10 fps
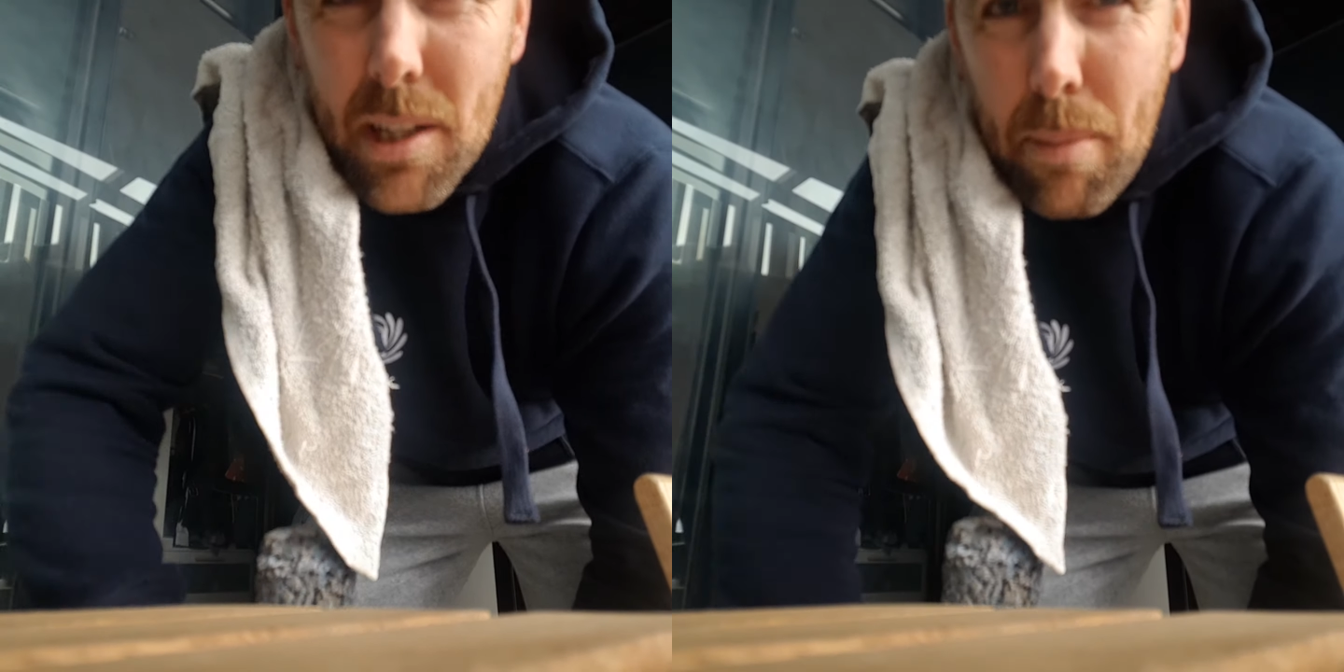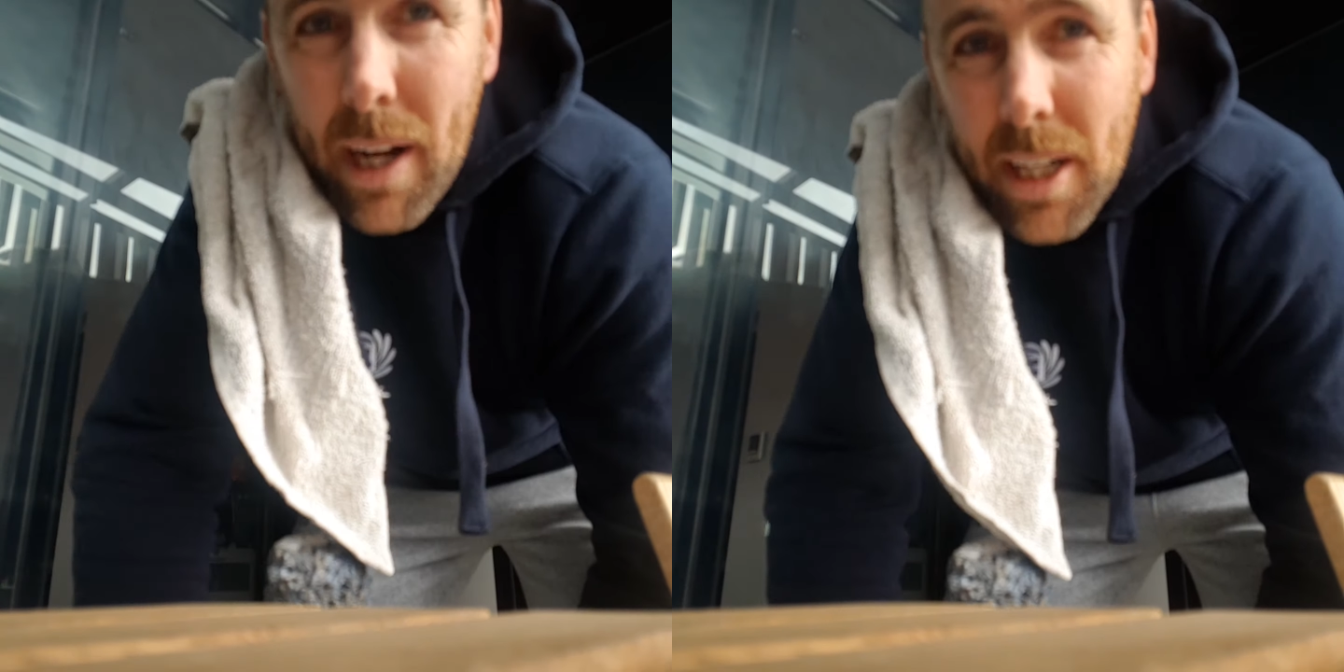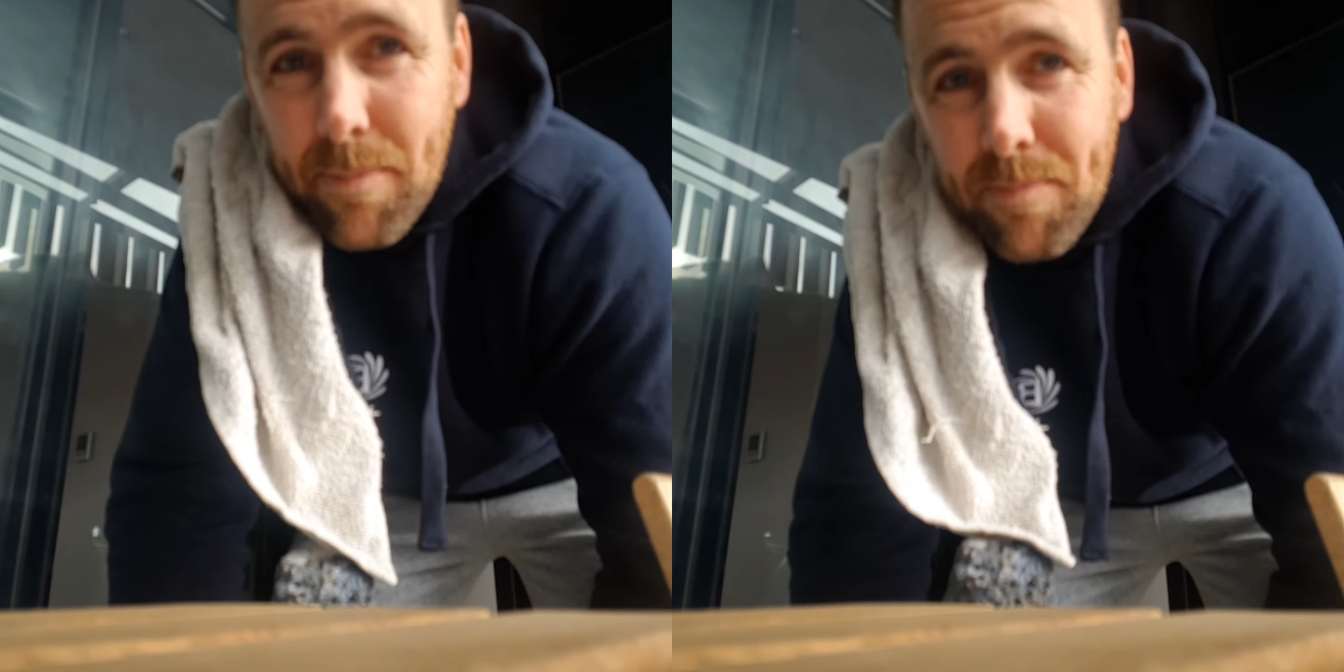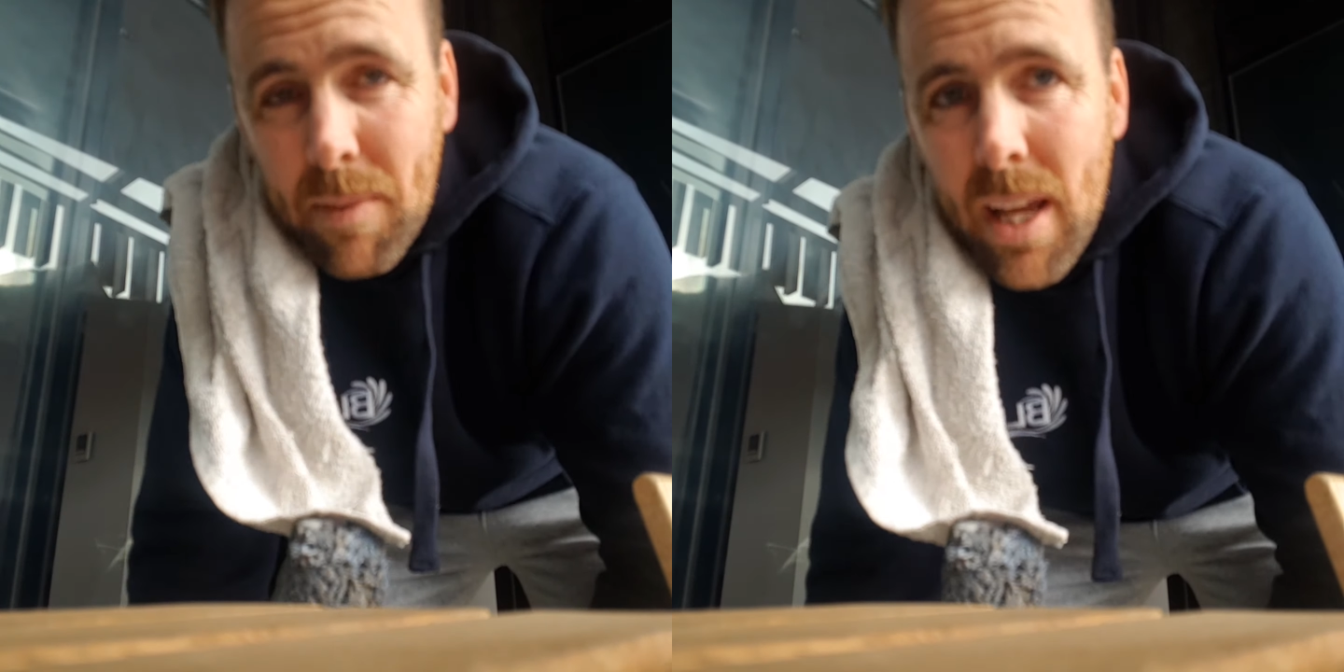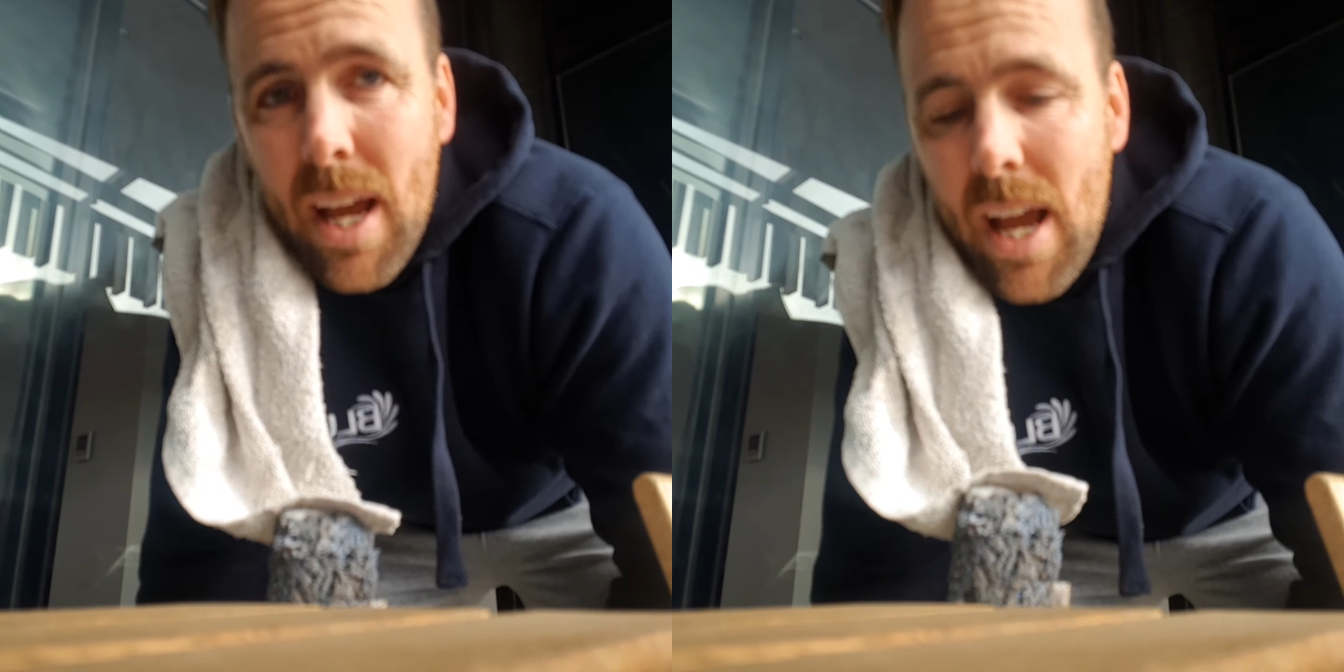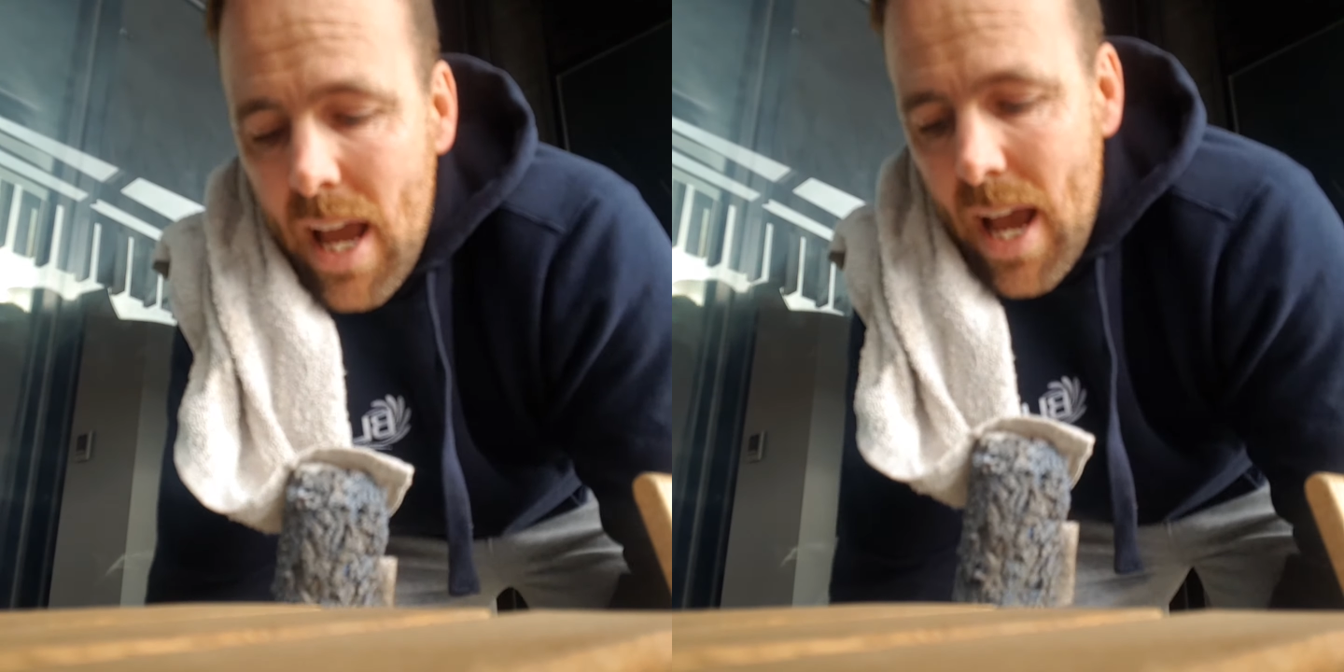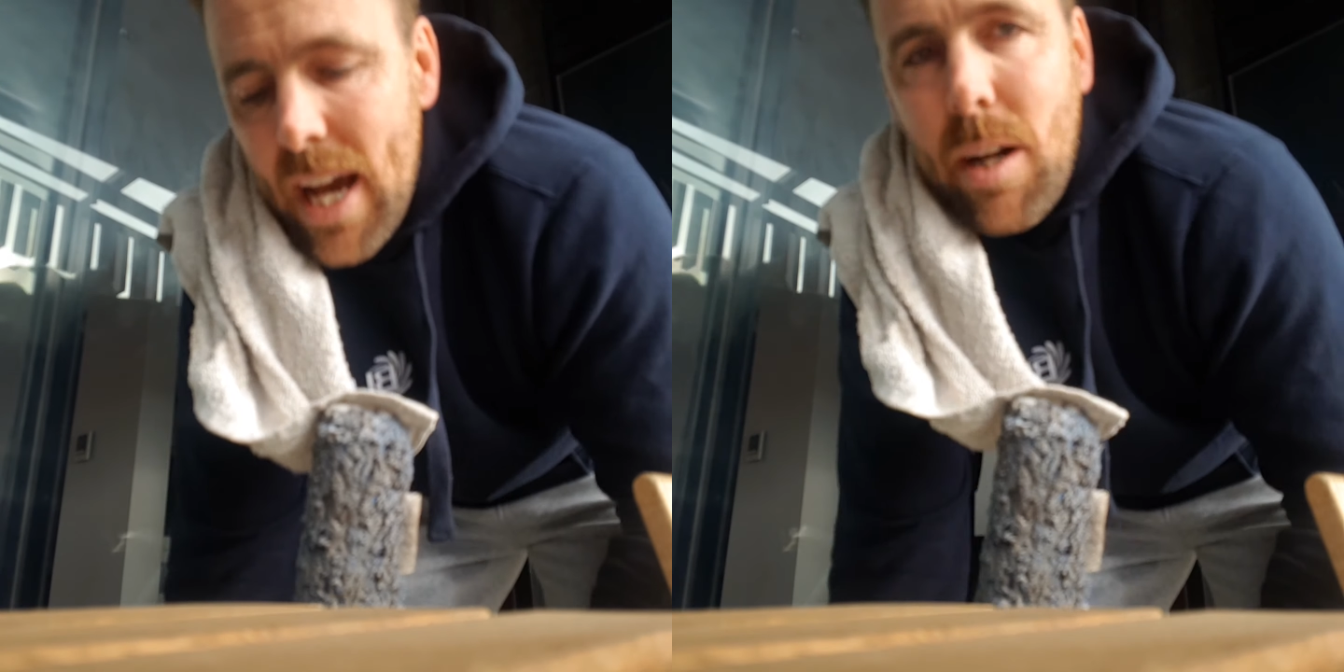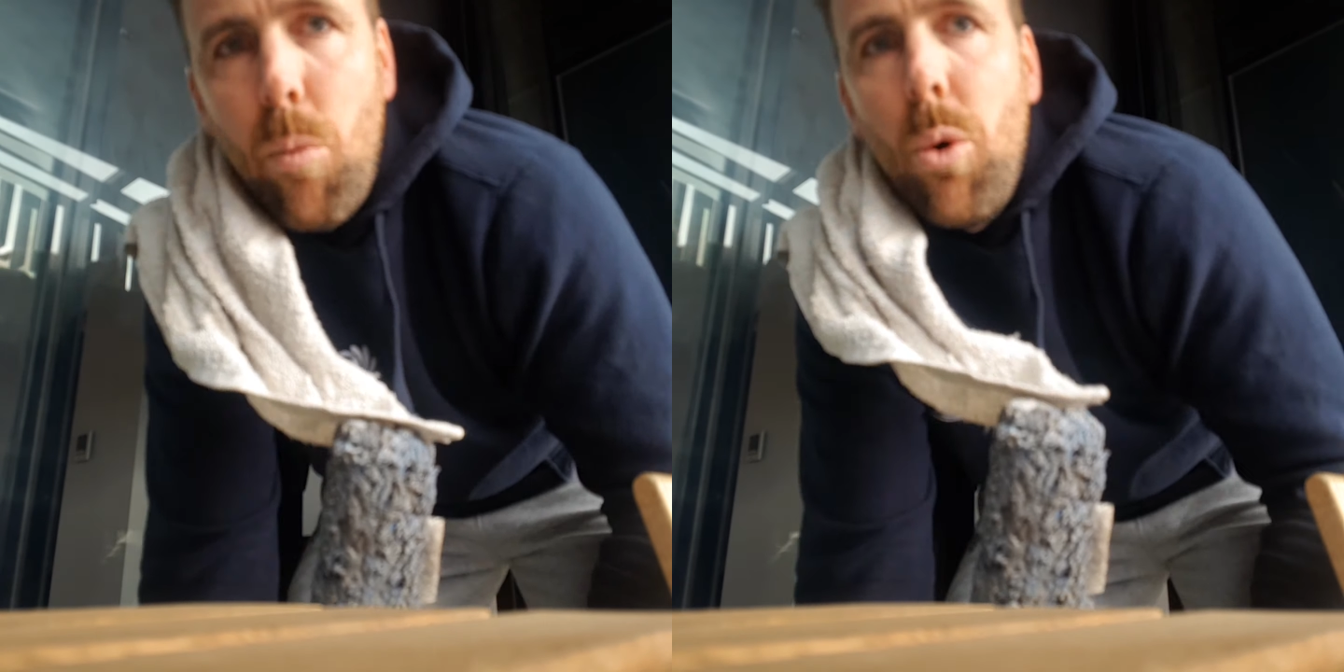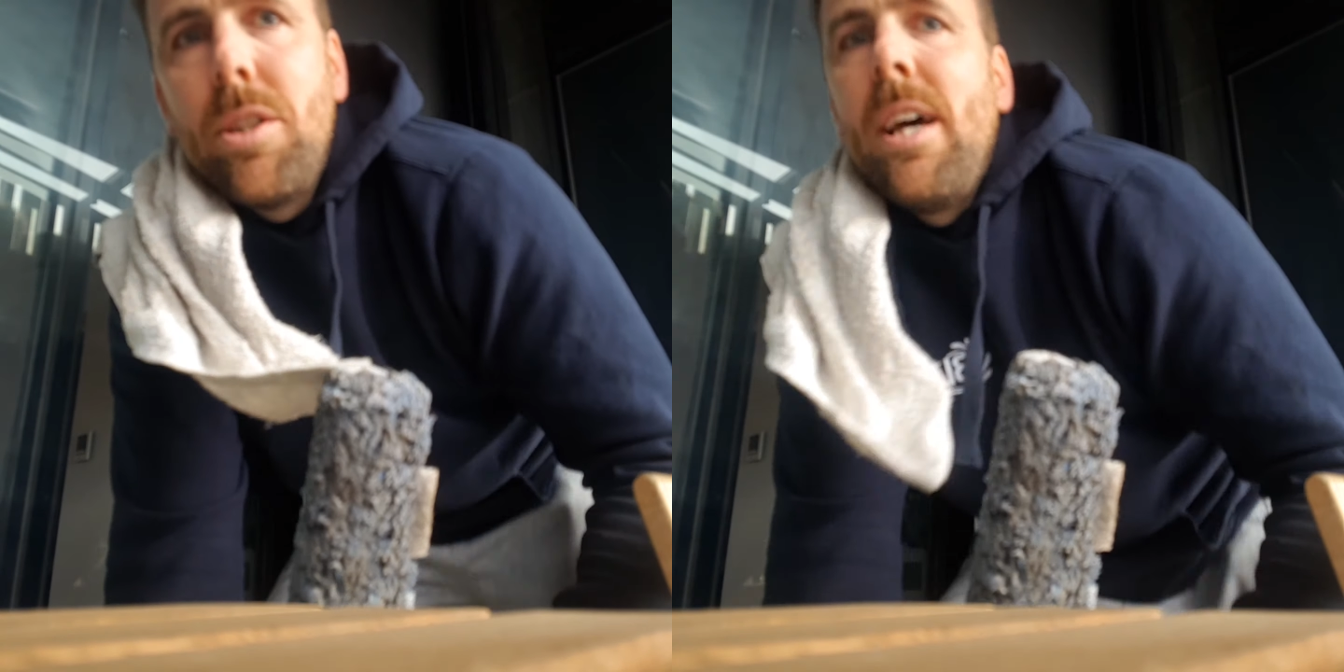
the bucket. And I want to